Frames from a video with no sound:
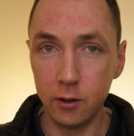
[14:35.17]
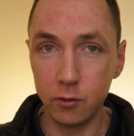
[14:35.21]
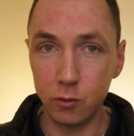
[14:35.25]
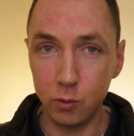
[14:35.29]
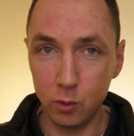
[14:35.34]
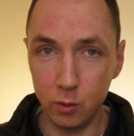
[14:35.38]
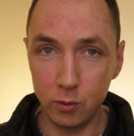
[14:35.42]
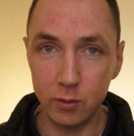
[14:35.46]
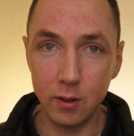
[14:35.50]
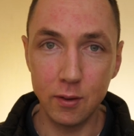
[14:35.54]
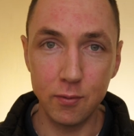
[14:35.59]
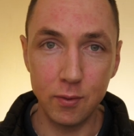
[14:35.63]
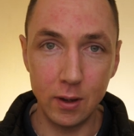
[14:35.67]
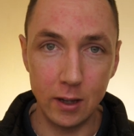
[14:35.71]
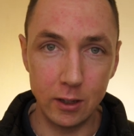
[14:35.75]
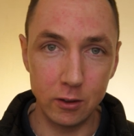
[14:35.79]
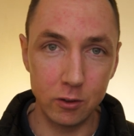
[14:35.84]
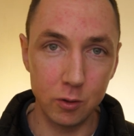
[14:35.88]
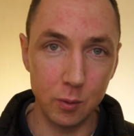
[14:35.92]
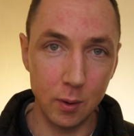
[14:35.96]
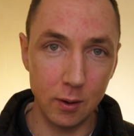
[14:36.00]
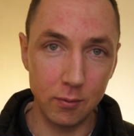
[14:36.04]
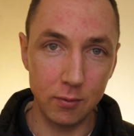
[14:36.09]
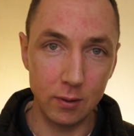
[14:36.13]
To use f8
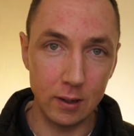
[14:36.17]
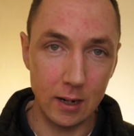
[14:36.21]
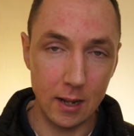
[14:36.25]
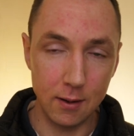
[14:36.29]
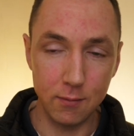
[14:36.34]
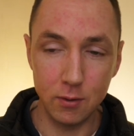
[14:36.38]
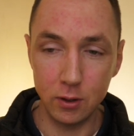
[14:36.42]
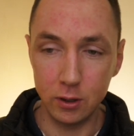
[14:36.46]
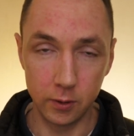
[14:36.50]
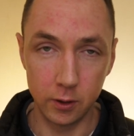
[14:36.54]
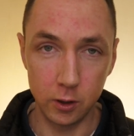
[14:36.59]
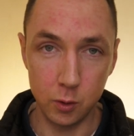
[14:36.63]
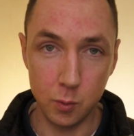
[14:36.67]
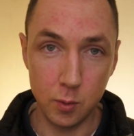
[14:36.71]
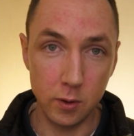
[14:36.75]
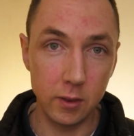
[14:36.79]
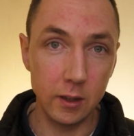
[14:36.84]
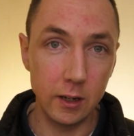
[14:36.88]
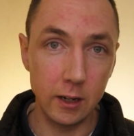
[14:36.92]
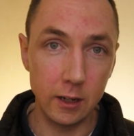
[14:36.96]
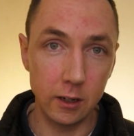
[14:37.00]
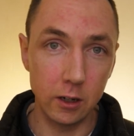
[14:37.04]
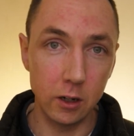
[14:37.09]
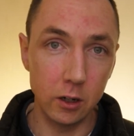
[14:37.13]
to f11, you
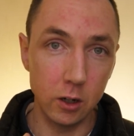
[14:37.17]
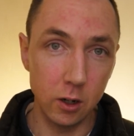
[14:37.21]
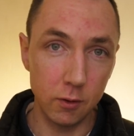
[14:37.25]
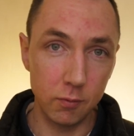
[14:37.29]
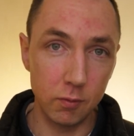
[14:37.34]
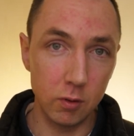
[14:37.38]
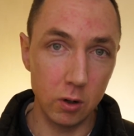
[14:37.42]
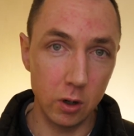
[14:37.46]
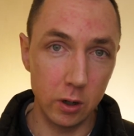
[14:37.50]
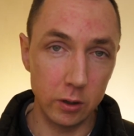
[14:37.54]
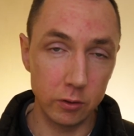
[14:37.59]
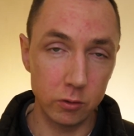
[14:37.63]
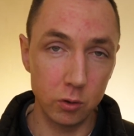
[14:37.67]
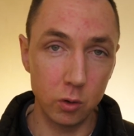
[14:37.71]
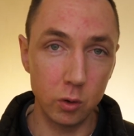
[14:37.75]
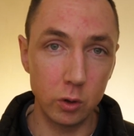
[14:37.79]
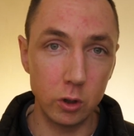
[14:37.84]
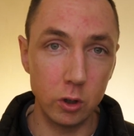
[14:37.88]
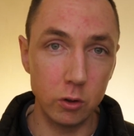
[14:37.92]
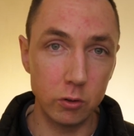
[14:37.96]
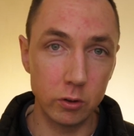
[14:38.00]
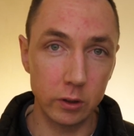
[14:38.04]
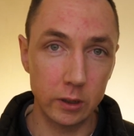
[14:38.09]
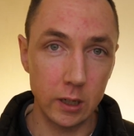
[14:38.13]
either need enough light or
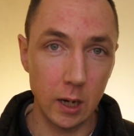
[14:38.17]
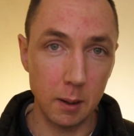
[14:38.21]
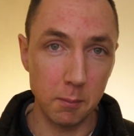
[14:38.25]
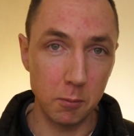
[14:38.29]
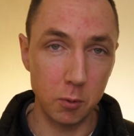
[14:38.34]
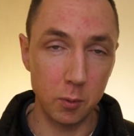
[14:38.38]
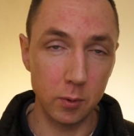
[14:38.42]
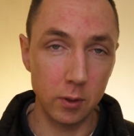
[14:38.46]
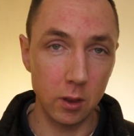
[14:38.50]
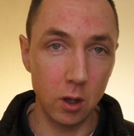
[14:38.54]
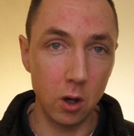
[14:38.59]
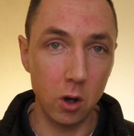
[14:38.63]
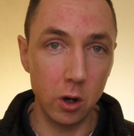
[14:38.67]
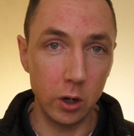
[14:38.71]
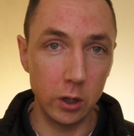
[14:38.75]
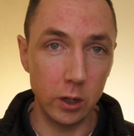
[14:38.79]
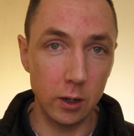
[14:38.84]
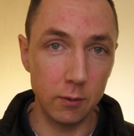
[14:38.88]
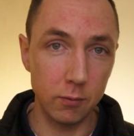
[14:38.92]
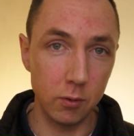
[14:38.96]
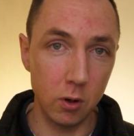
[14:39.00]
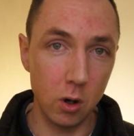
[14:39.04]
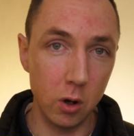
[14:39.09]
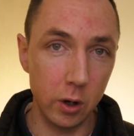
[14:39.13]
use a camera with a high
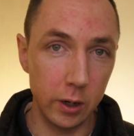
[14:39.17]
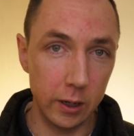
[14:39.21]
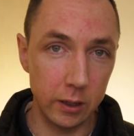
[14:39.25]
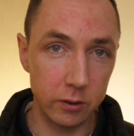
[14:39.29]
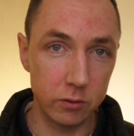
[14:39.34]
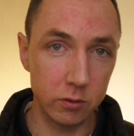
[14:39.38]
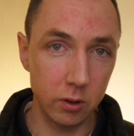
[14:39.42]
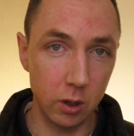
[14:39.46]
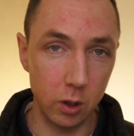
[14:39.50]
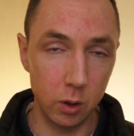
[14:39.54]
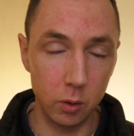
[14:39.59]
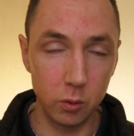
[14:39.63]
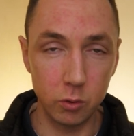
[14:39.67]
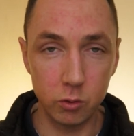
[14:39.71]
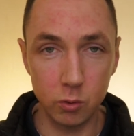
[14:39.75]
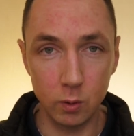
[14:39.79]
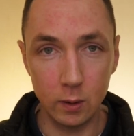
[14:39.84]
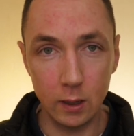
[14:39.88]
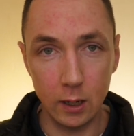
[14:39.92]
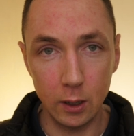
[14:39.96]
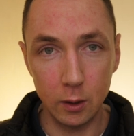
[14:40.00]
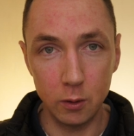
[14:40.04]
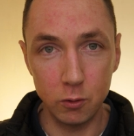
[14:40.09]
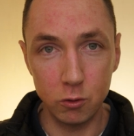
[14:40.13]
enough ISO to
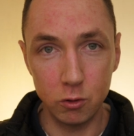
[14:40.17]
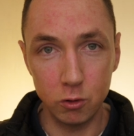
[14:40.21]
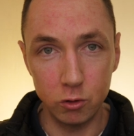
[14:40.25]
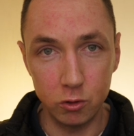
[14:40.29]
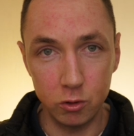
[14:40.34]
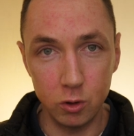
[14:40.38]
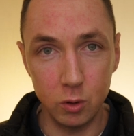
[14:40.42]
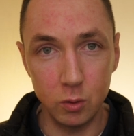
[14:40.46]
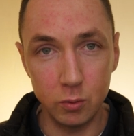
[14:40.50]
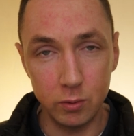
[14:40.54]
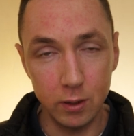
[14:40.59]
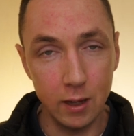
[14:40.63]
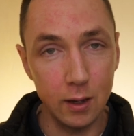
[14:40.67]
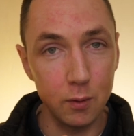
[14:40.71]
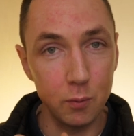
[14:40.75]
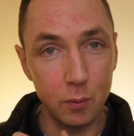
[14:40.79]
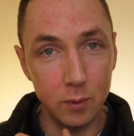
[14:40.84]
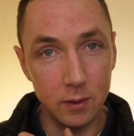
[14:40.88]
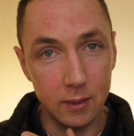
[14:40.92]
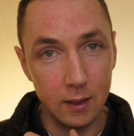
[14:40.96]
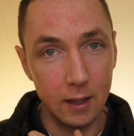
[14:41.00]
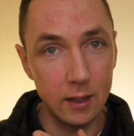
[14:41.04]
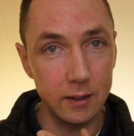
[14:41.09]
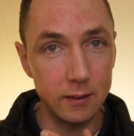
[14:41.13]
allow you to shoot
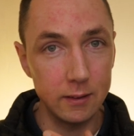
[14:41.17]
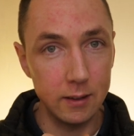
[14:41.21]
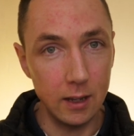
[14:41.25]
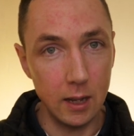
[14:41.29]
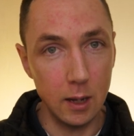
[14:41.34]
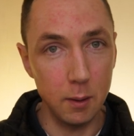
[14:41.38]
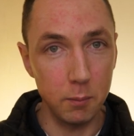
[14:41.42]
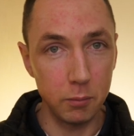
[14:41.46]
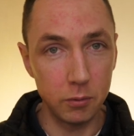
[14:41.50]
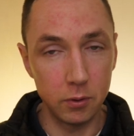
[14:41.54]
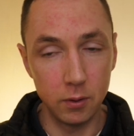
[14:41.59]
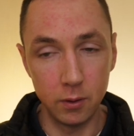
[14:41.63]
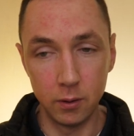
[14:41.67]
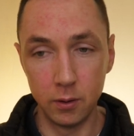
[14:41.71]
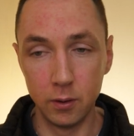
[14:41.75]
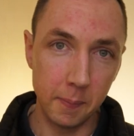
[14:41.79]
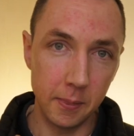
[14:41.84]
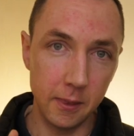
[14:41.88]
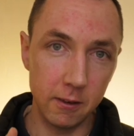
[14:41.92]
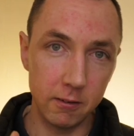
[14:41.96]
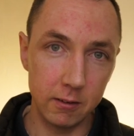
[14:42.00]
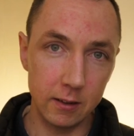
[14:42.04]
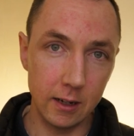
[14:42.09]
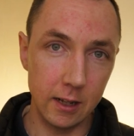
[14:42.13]
with that depth.
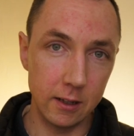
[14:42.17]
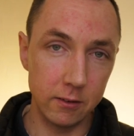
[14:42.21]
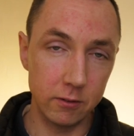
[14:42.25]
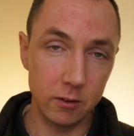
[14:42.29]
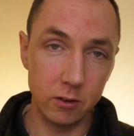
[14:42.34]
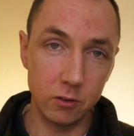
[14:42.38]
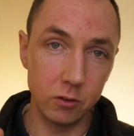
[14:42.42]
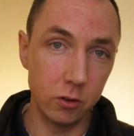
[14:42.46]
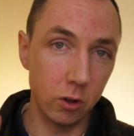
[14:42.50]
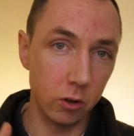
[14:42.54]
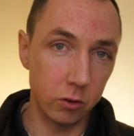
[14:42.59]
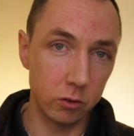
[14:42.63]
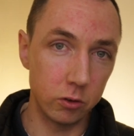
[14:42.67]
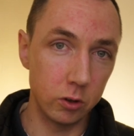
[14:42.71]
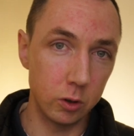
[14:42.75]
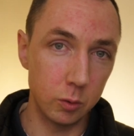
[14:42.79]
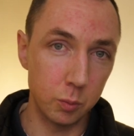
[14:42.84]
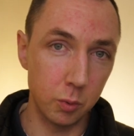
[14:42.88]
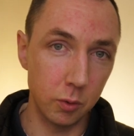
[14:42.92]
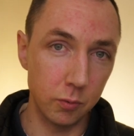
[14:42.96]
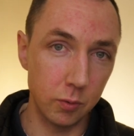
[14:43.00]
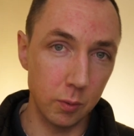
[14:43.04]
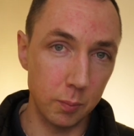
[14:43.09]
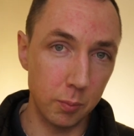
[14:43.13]
This lens is not
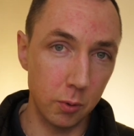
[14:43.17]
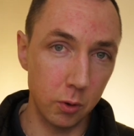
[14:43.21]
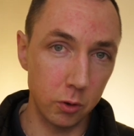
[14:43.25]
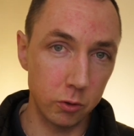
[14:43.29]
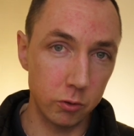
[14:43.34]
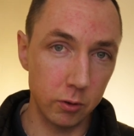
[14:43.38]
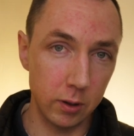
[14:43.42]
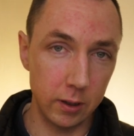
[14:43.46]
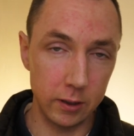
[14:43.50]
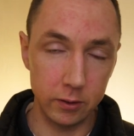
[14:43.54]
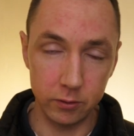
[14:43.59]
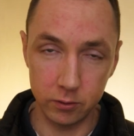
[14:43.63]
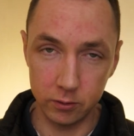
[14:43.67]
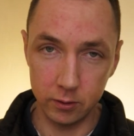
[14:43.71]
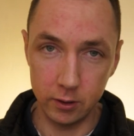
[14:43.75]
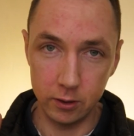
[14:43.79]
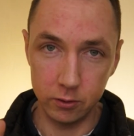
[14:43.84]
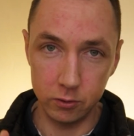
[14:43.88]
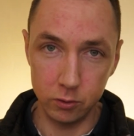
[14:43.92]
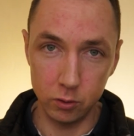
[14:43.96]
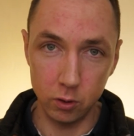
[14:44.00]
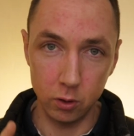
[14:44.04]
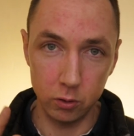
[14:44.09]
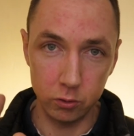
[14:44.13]
suitable for portraits,
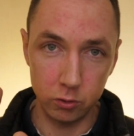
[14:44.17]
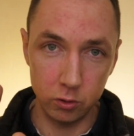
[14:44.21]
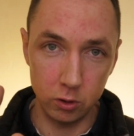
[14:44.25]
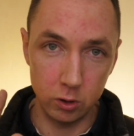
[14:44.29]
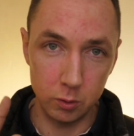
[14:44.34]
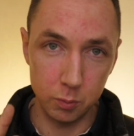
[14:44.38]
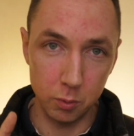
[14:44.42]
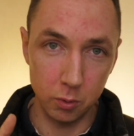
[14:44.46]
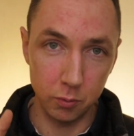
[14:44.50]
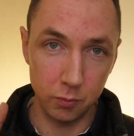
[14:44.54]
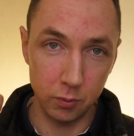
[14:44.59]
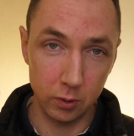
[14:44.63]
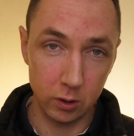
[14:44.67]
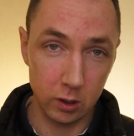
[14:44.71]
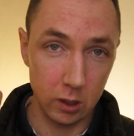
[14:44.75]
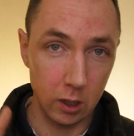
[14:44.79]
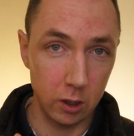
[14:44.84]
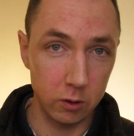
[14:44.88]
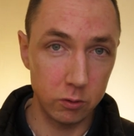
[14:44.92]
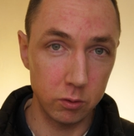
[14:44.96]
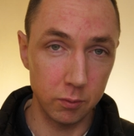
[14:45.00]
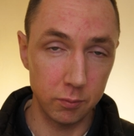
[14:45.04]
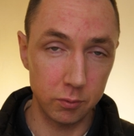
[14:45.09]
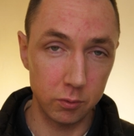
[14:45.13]
it's not suitable for
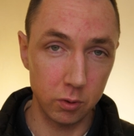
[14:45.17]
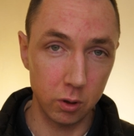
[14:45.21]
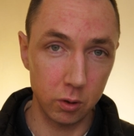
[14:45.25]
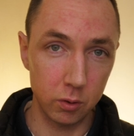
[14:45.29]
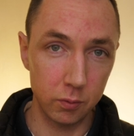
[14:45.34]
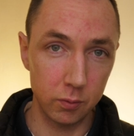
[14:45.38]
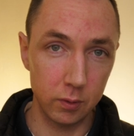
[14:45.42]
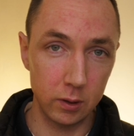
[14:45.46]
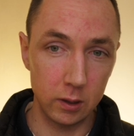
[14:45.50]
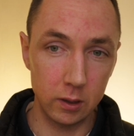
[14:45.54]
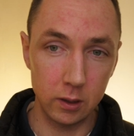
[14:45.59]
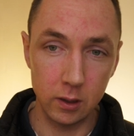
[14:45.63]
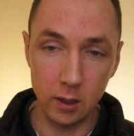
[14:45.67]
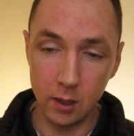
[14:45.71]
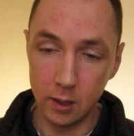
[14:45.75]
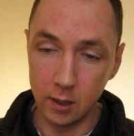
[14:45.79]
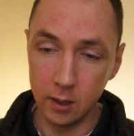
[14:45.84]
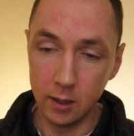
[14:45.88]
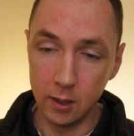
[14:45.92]
close-up photography,